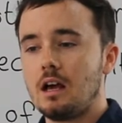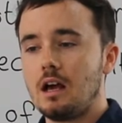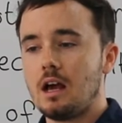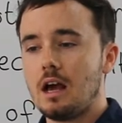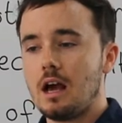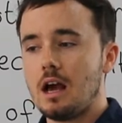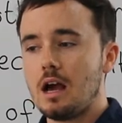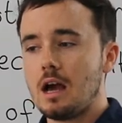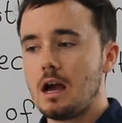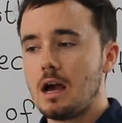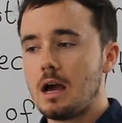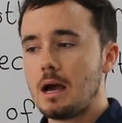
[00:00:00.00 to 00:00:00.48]

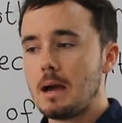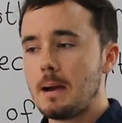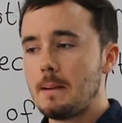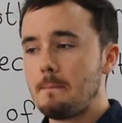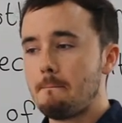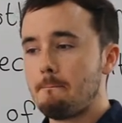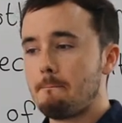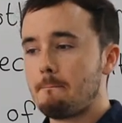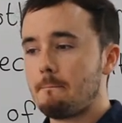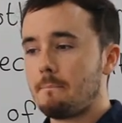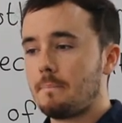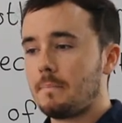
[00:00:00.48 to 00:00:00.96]

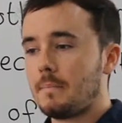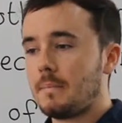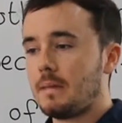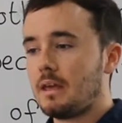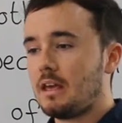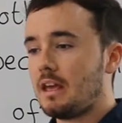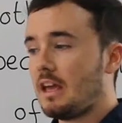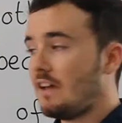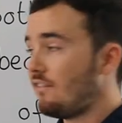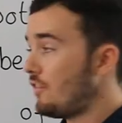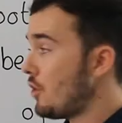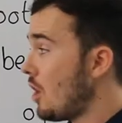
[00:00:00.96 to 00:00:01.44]

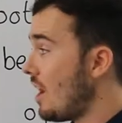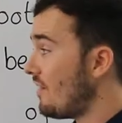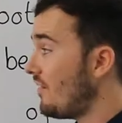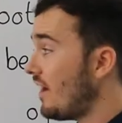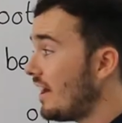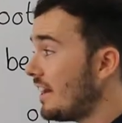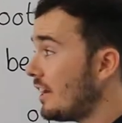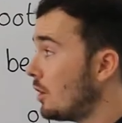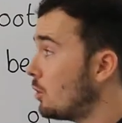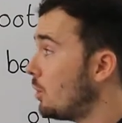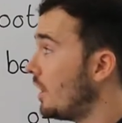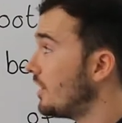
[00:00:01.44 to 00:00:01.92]
If you have
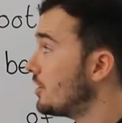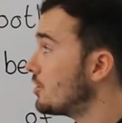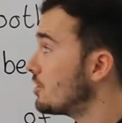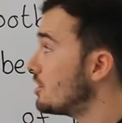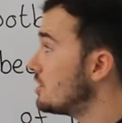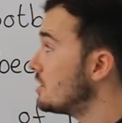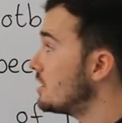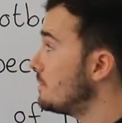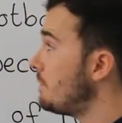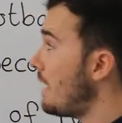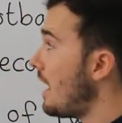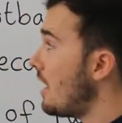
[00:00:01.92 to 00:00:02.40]
any
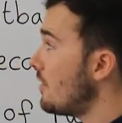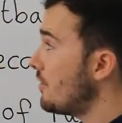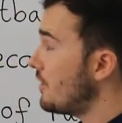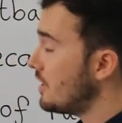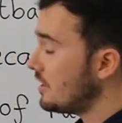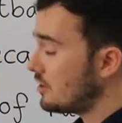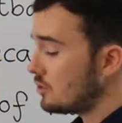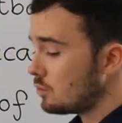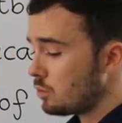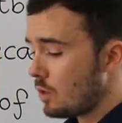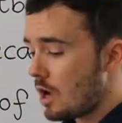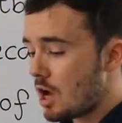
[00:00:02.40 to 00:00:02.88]
questions about
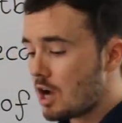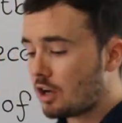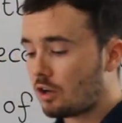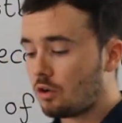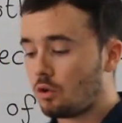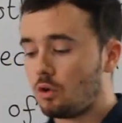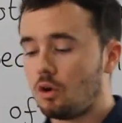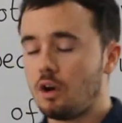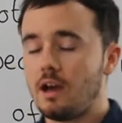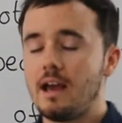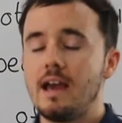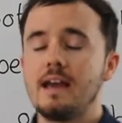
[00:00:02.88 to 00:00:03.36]
this work
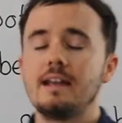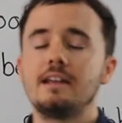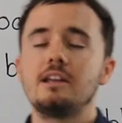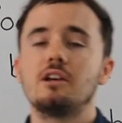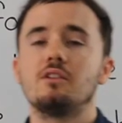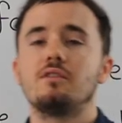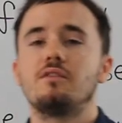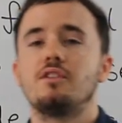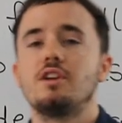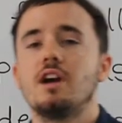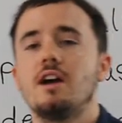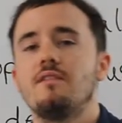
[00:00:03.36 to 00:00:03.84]
or any
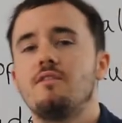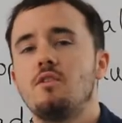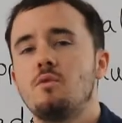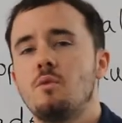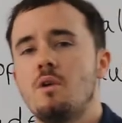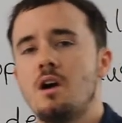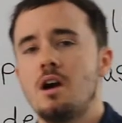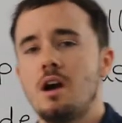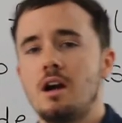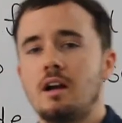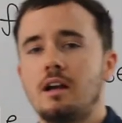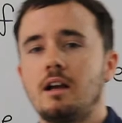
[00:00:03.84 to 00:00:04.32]
of the other
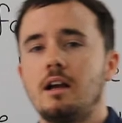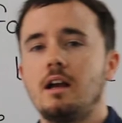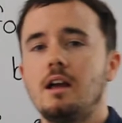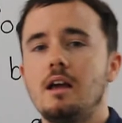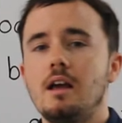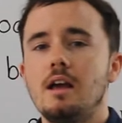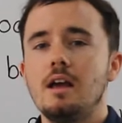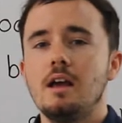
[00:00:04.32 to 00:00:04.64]
work,